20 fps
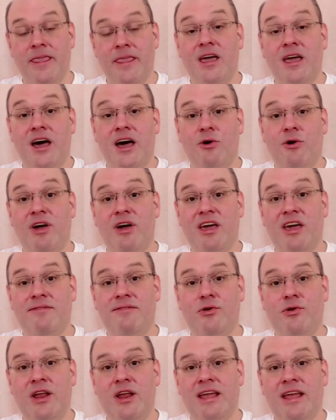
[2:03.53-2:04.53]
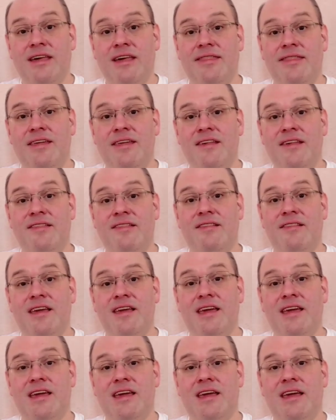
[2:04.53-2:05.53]
However, this
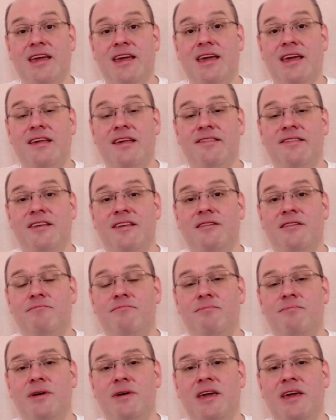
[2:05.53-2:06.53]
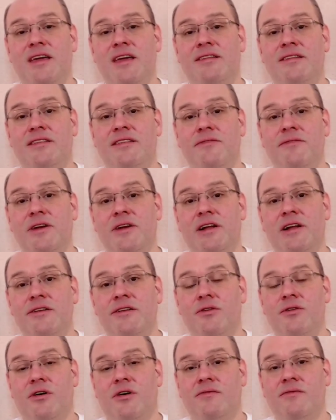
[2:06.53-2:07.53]
is a bit
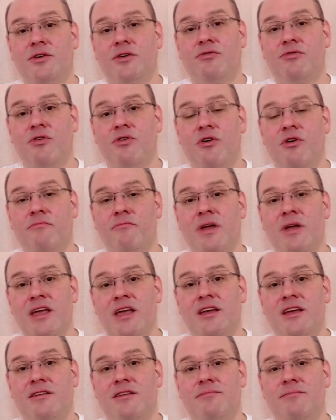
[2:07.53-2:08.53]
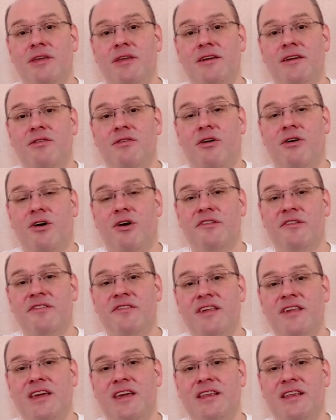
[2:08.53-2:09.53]
difficult of a term
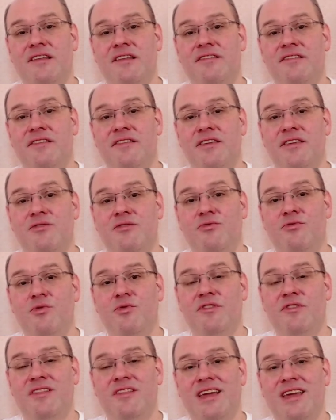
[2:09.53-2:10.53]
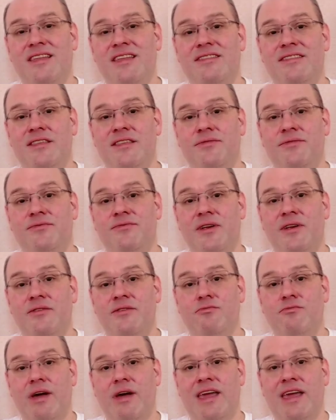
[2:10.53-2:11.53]
because it is used in
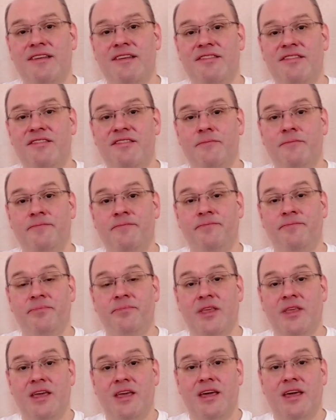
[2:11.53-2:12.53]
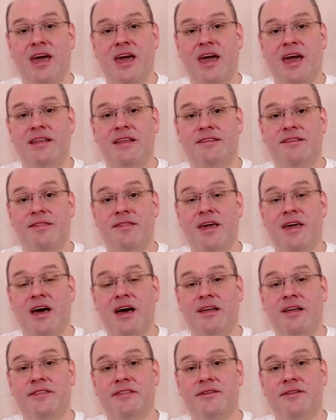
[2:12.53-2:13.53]
different ways. And there
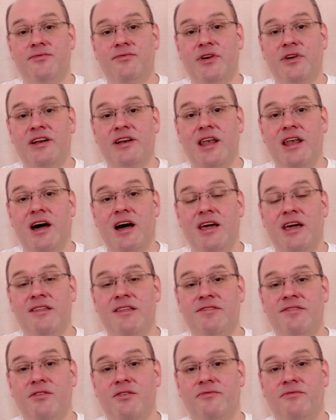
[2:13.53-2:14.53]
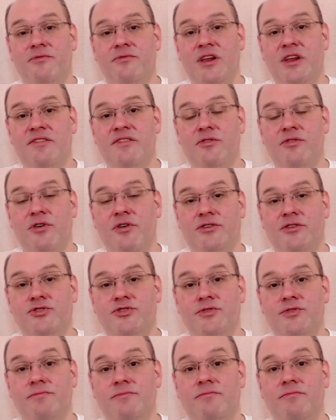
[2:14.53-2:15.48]
are different lines of research.